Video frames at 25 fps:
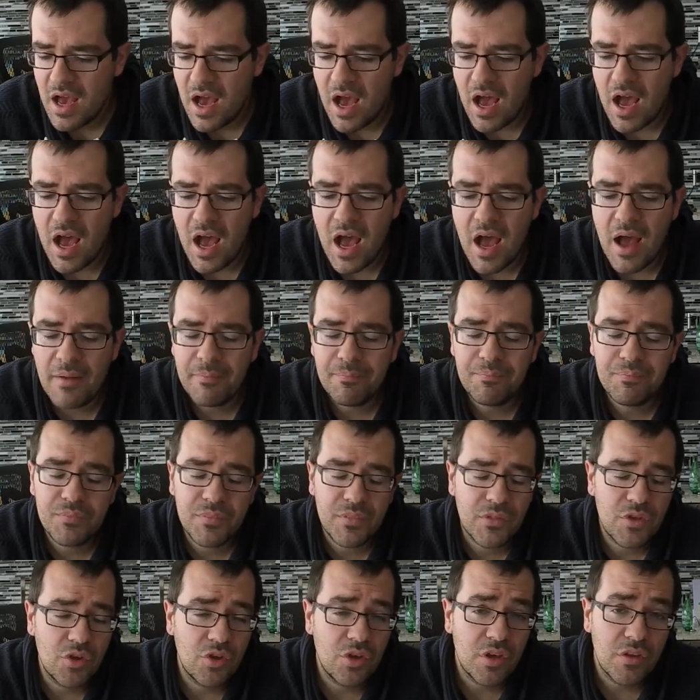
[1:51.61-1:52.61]

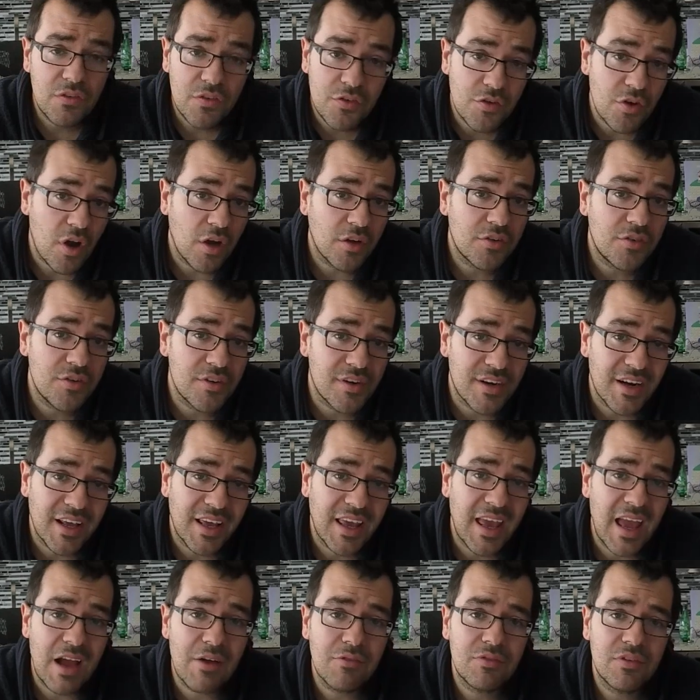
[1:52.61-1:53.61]
You need to talk to your
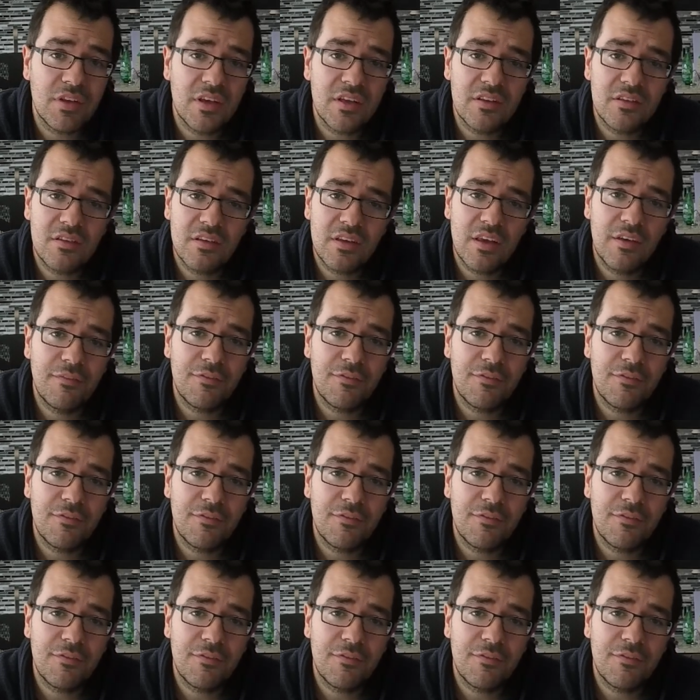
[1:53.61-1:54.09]
accountant.